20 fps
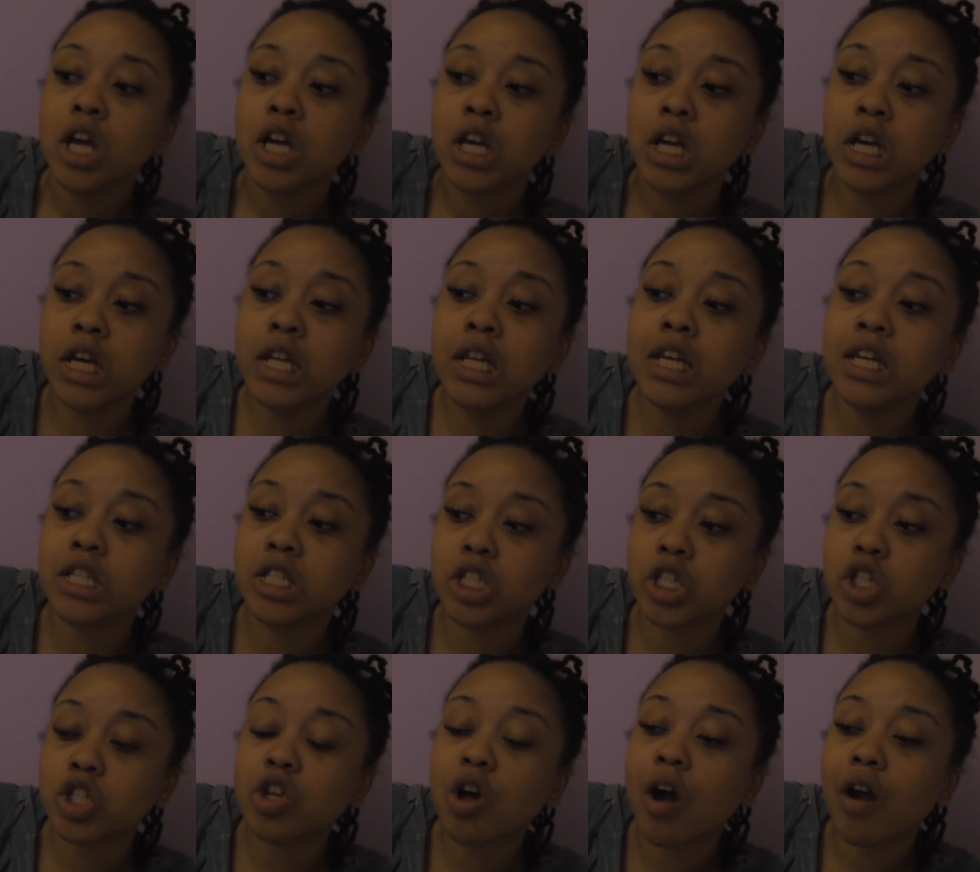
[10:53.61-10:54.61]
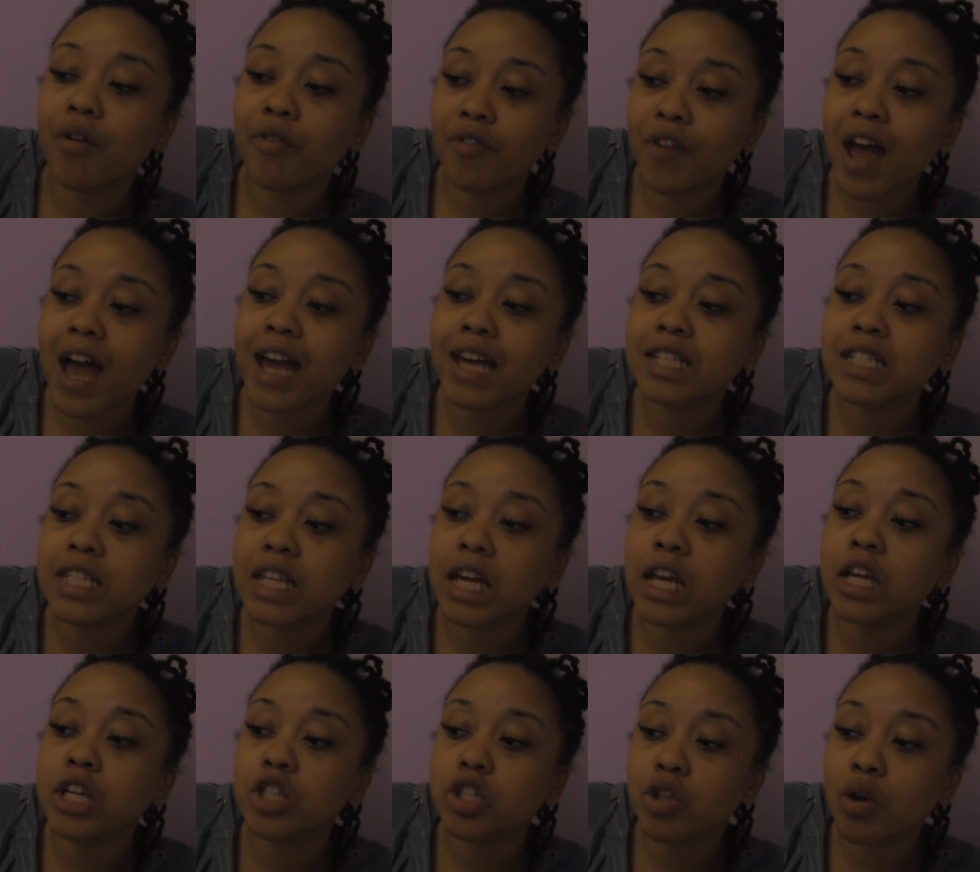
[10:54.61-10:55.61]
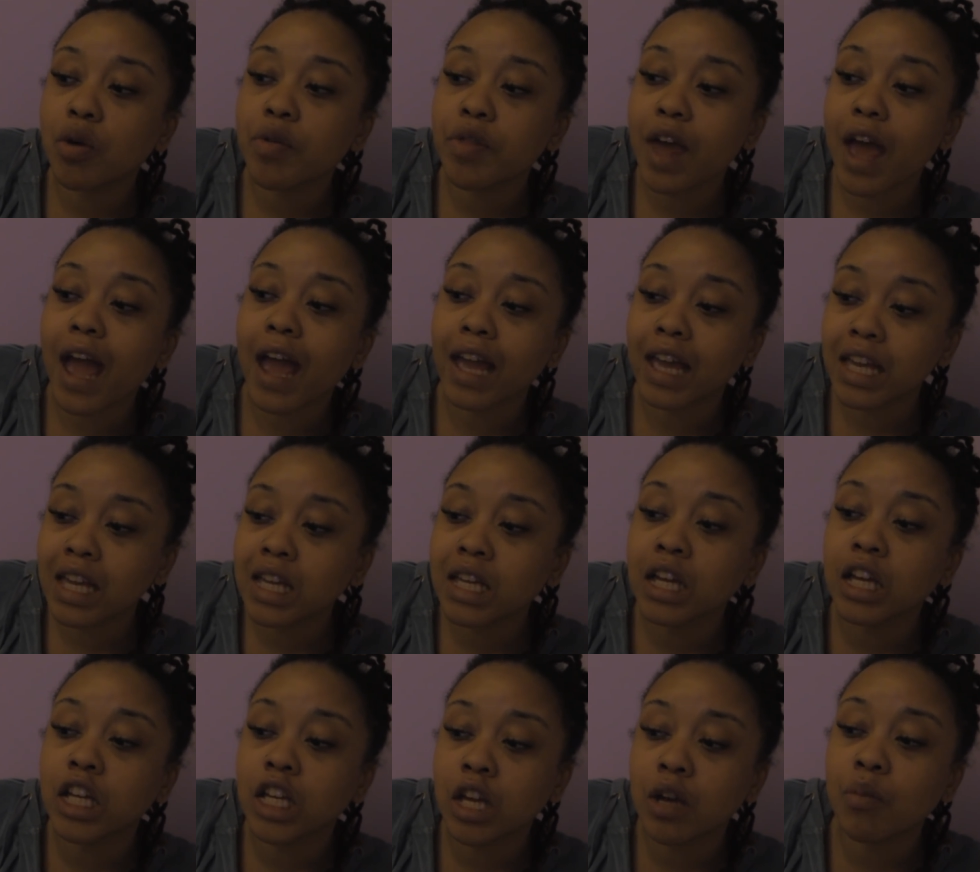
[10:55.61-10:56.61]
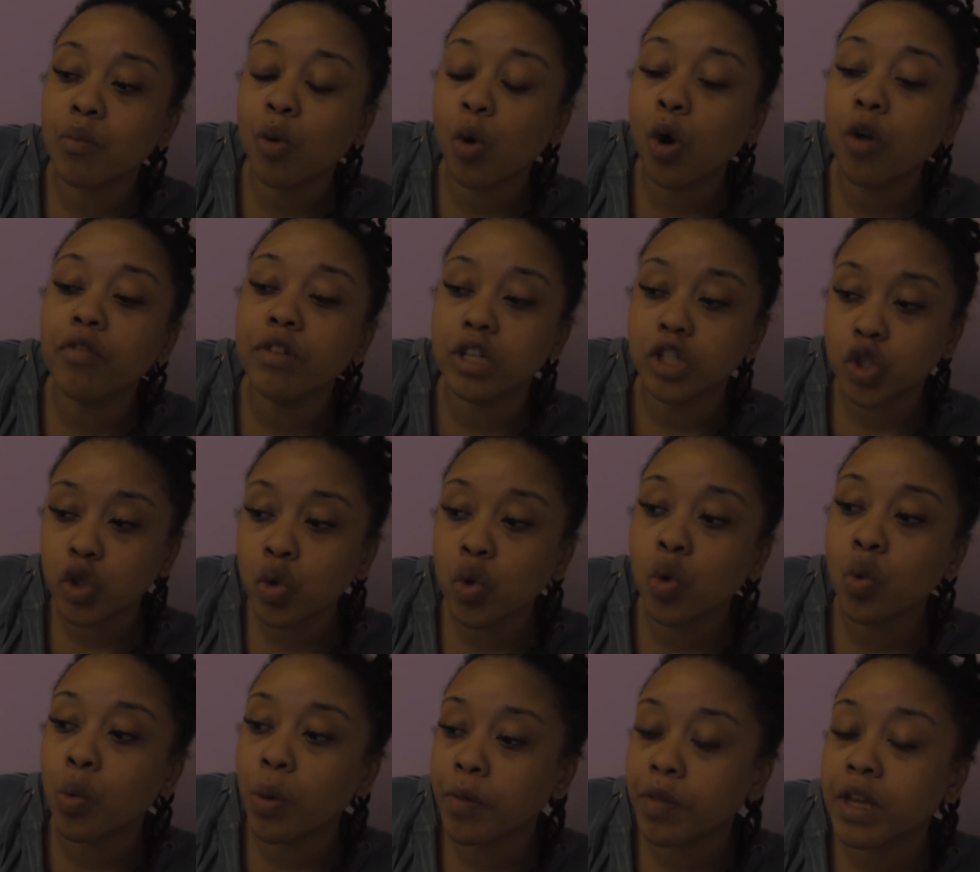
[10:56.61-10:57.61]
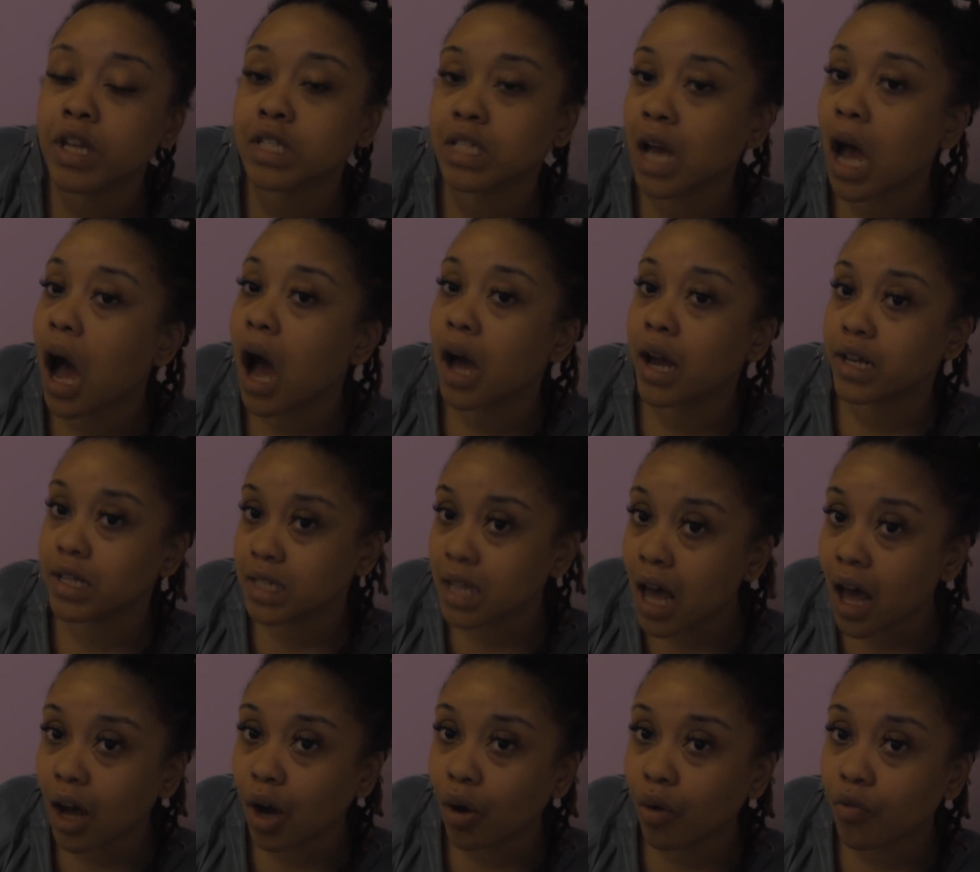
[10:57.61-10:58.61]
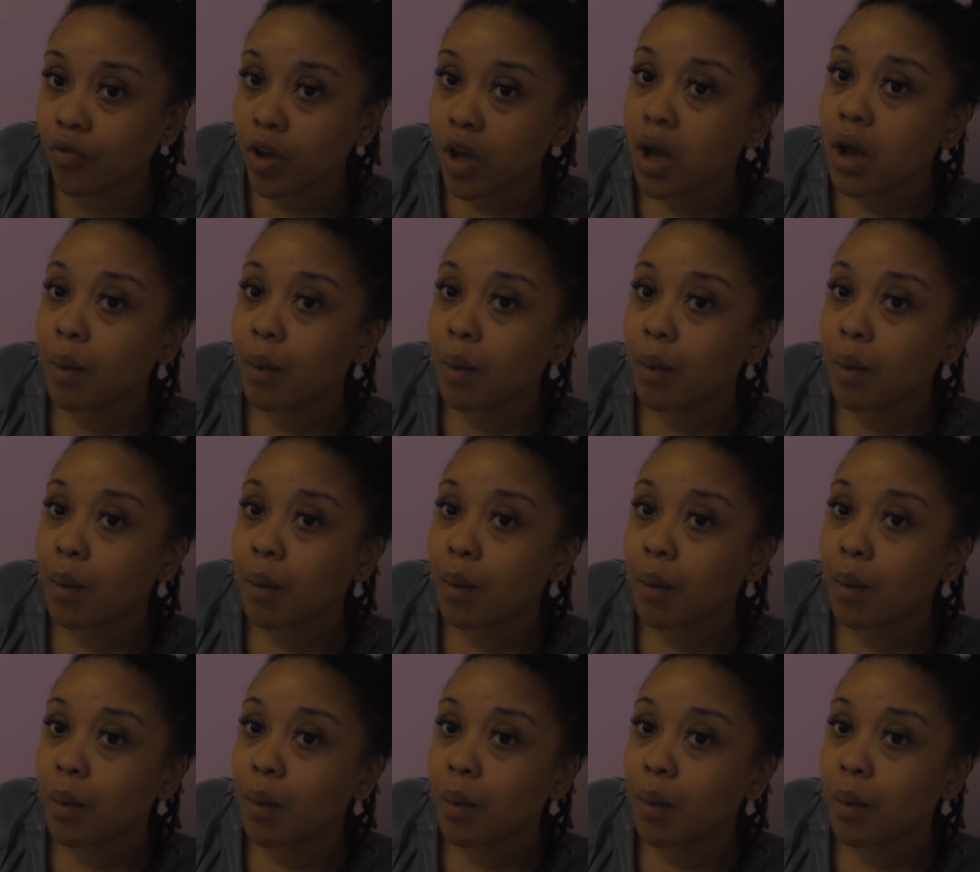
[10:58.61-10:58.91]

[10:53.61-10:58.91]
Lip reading: he needs to start fasting so that he can get more in tune with his God self.